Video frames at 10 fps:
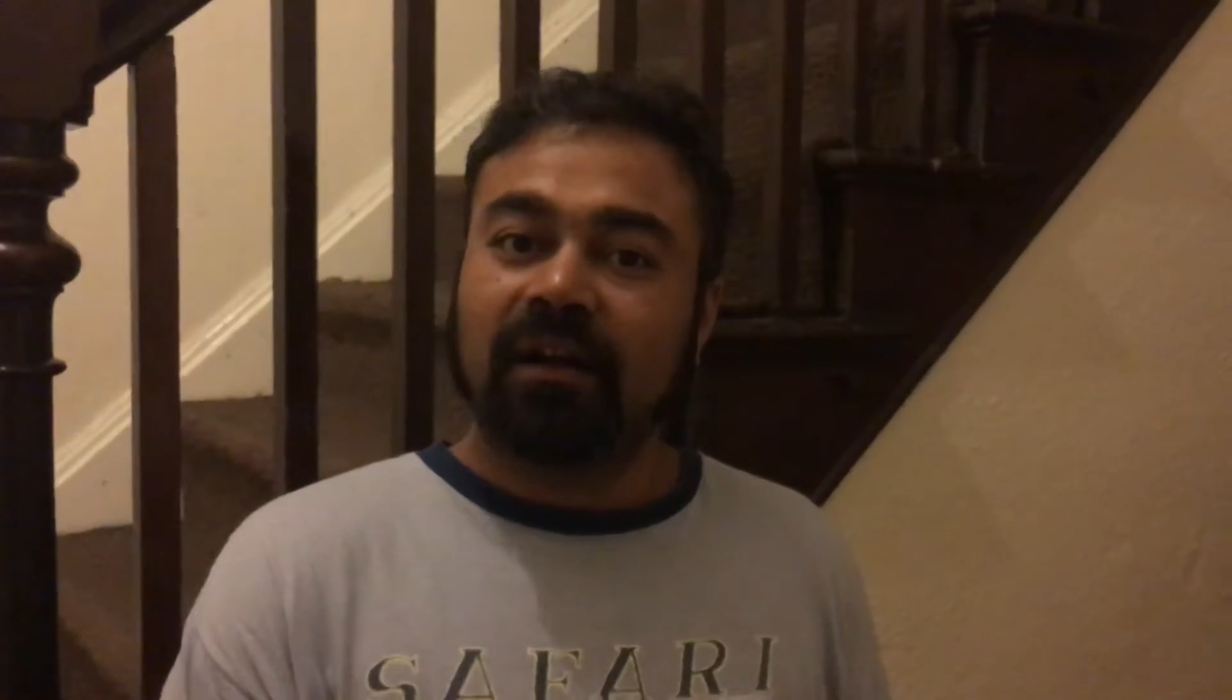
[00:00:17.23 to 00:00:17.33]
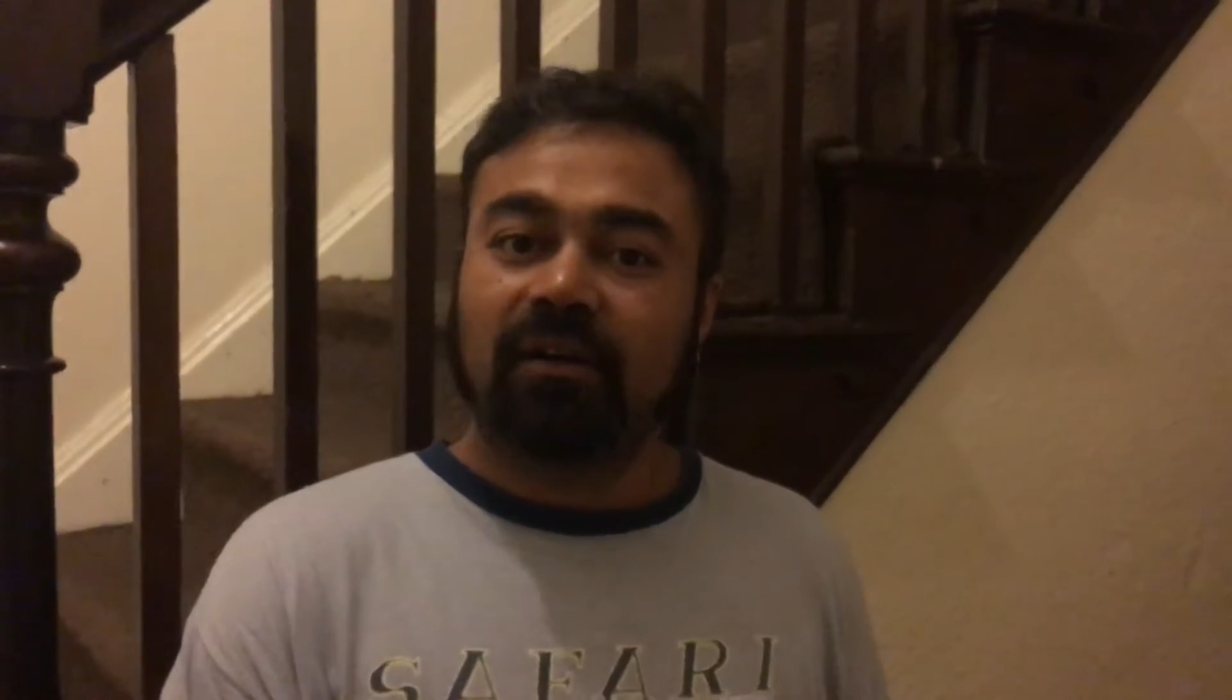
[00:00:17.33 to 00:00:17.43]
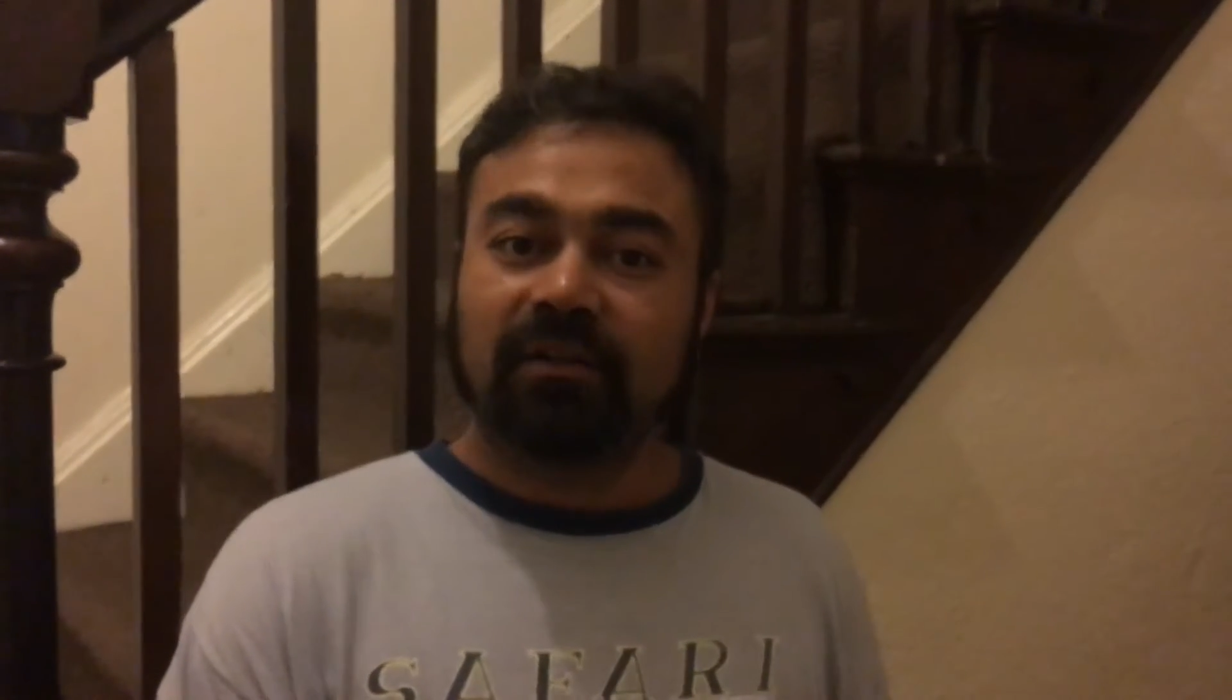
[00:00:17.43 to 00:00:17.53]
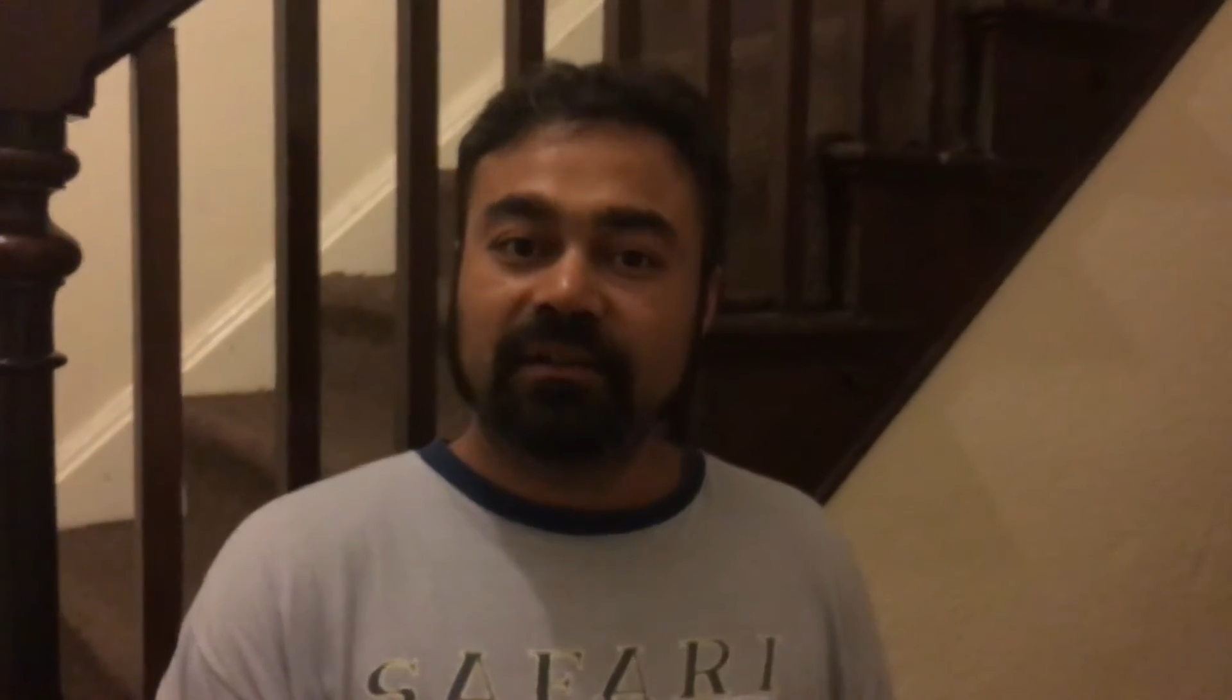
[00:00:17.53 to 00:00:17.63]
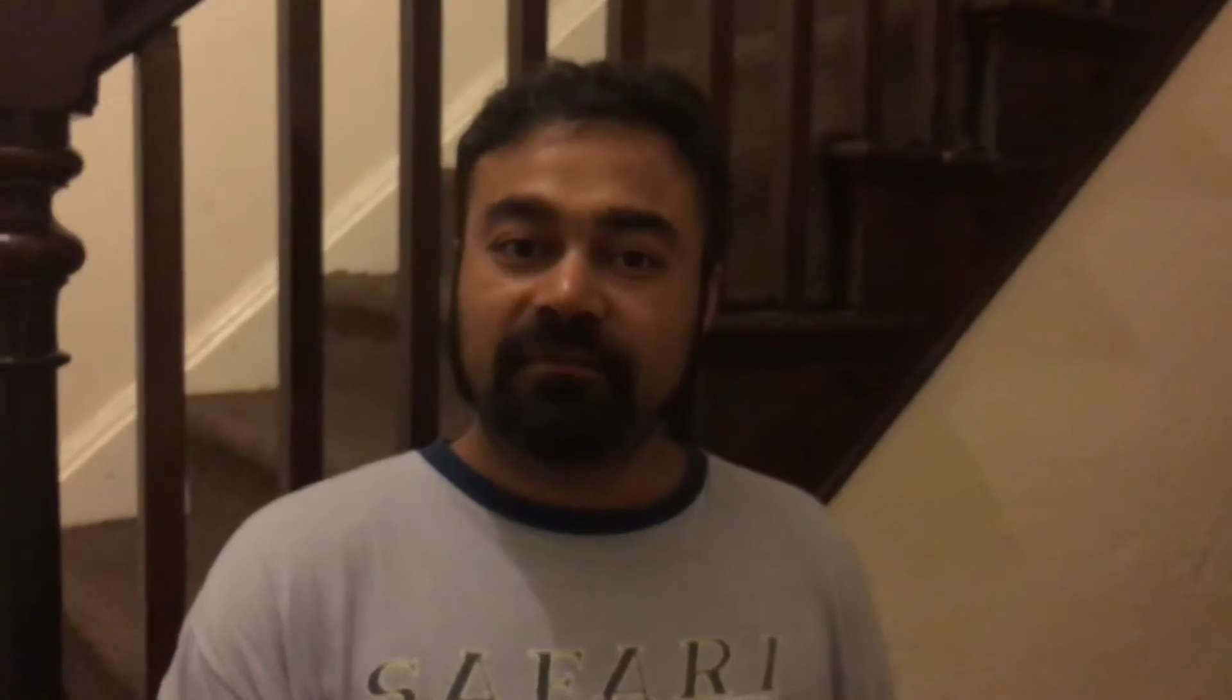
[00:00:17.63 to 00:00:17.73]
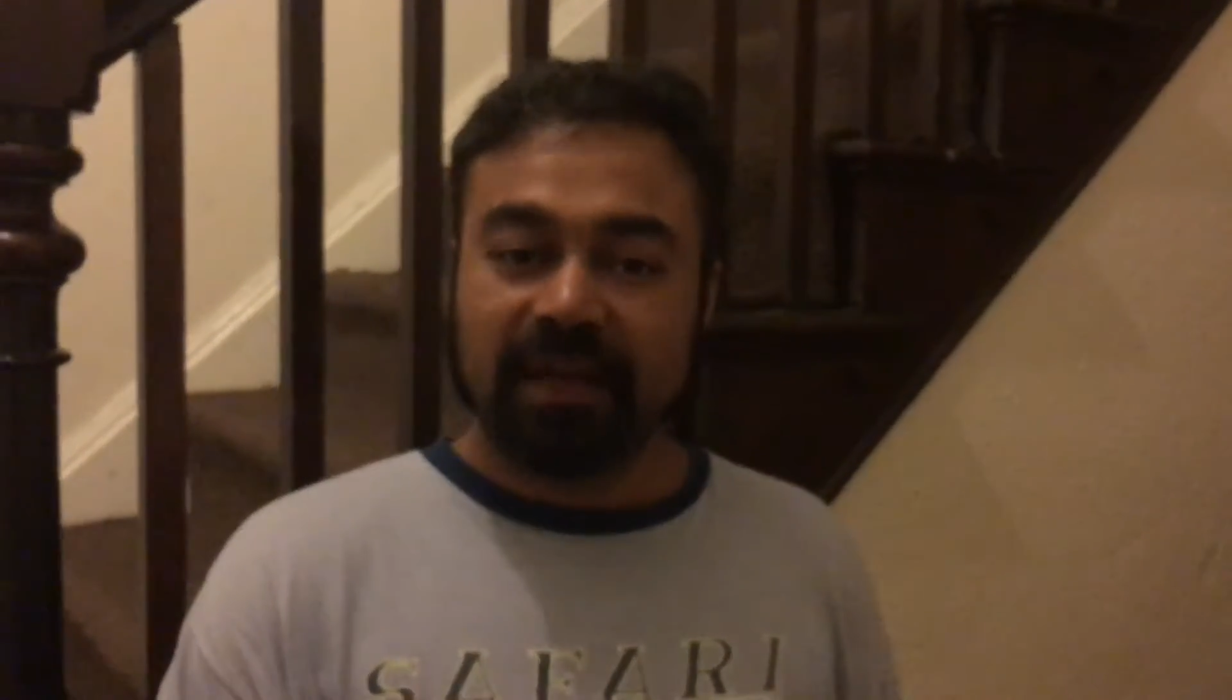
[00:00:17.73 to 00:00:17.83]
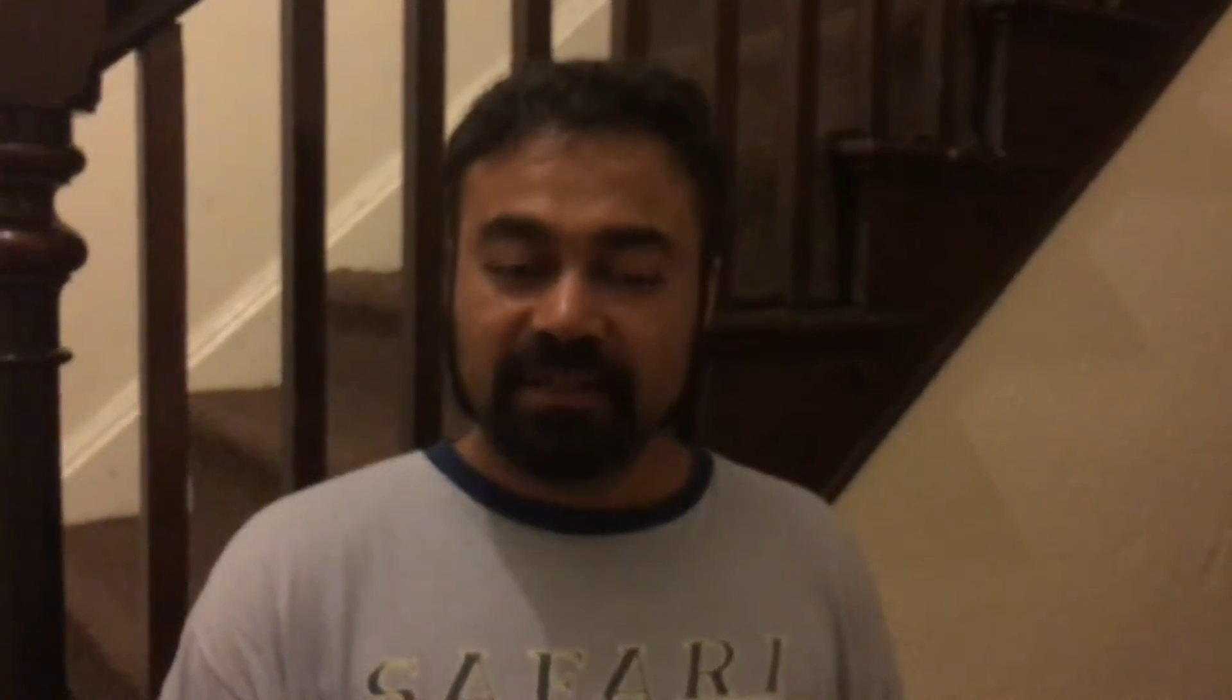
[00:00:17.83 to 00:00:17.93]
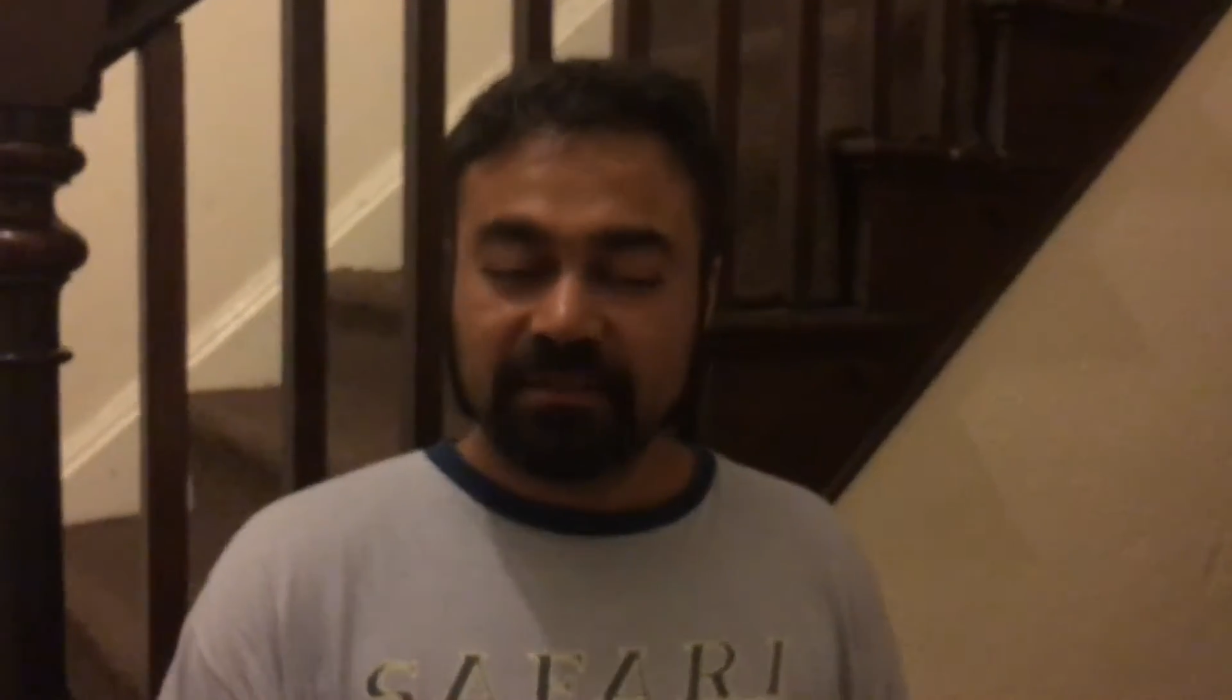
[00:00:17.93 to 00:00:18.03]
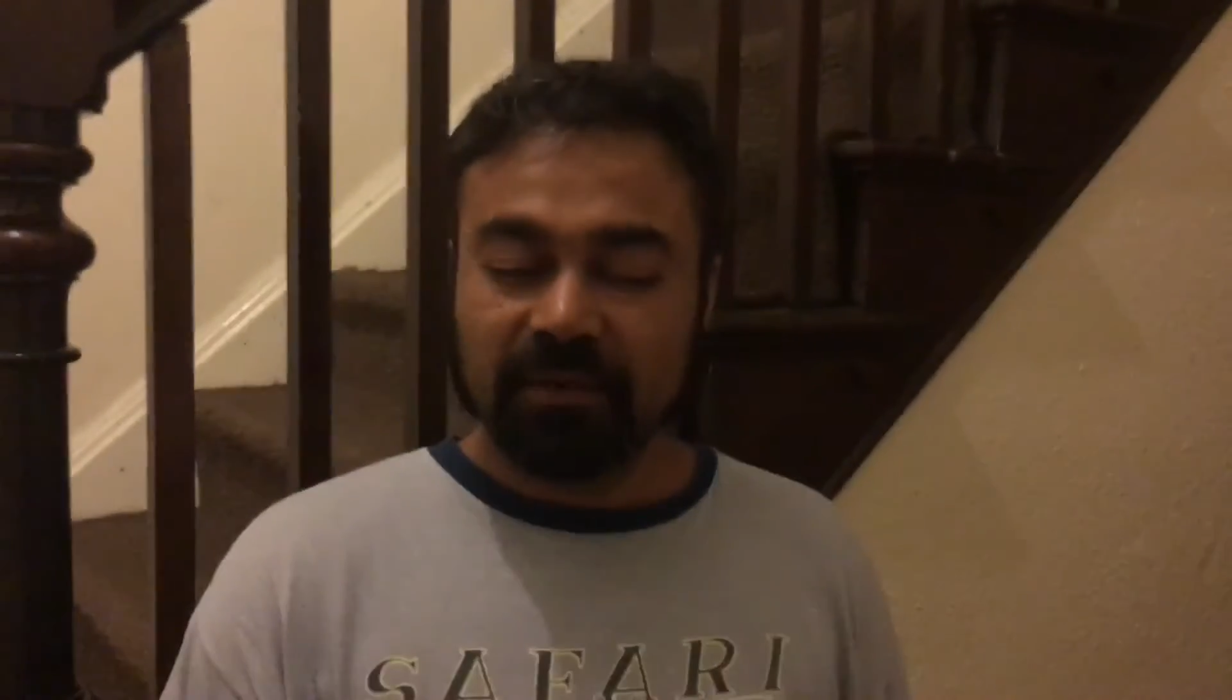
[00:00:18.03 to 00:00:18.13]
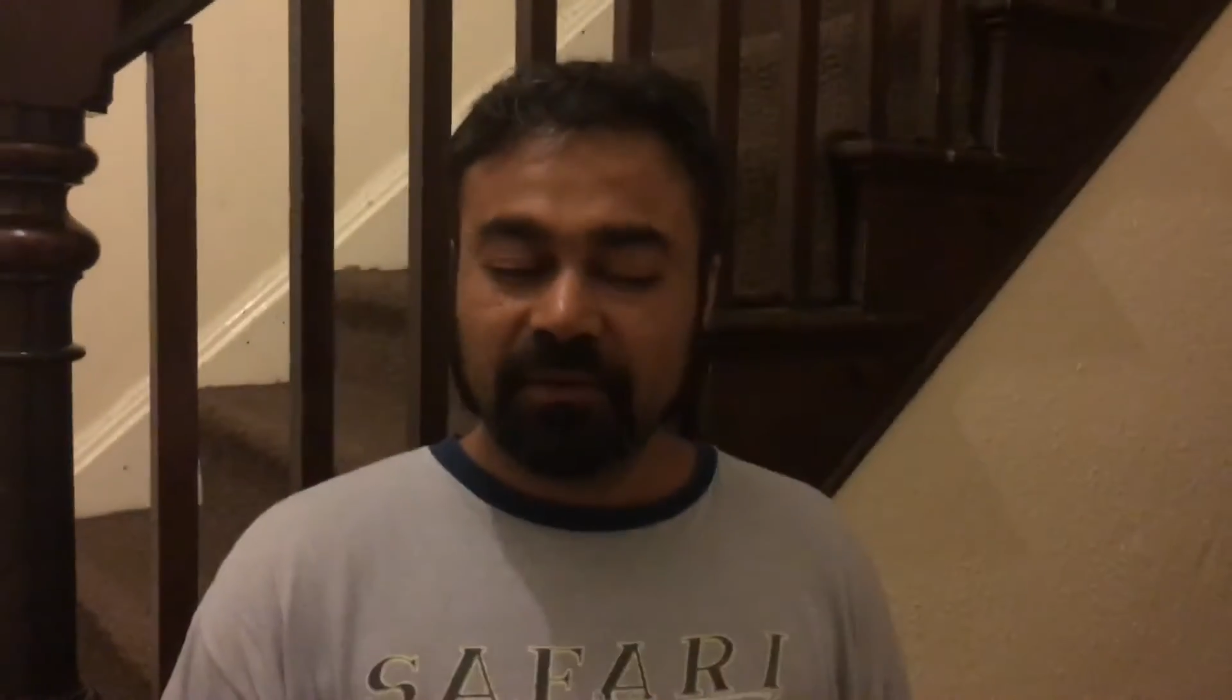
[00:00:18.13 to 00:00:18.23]
on
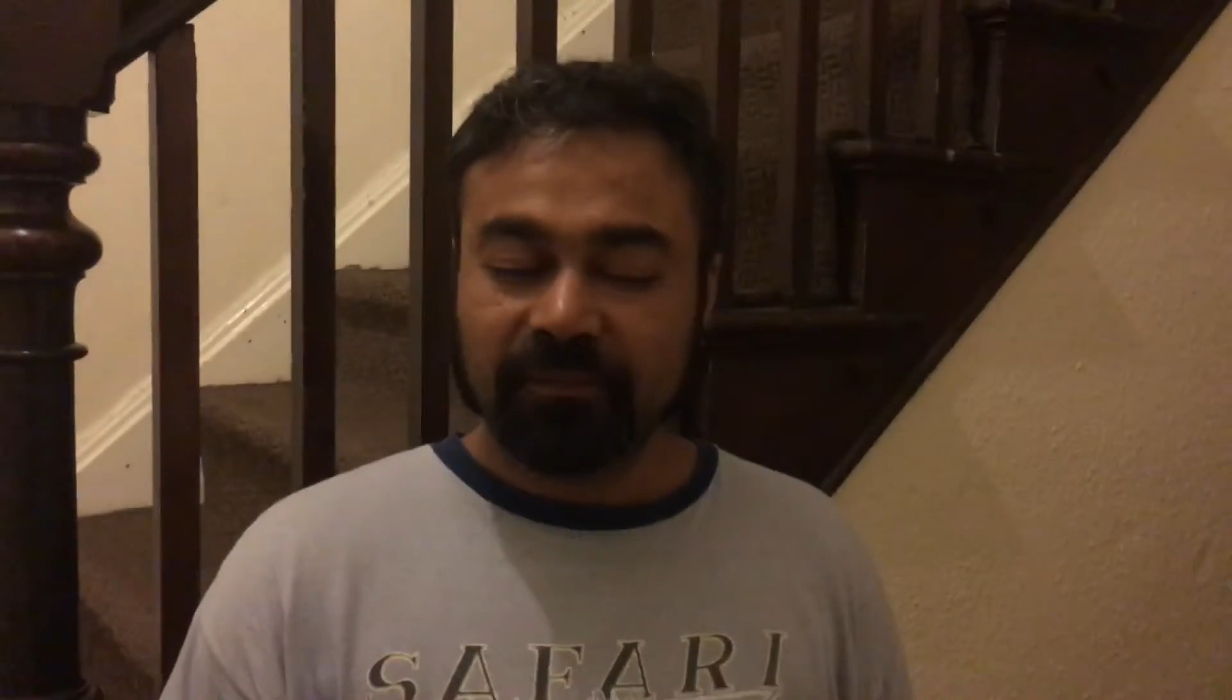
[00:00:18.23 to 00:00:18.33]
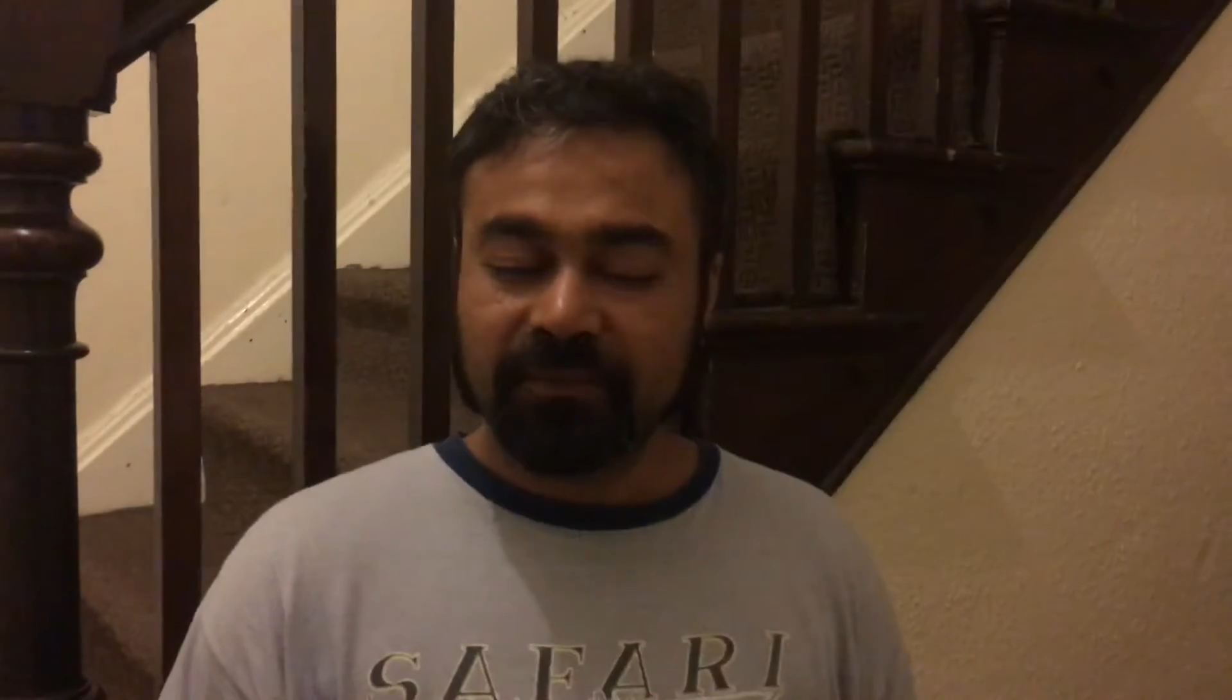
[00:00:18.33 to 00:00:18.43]
Facebook.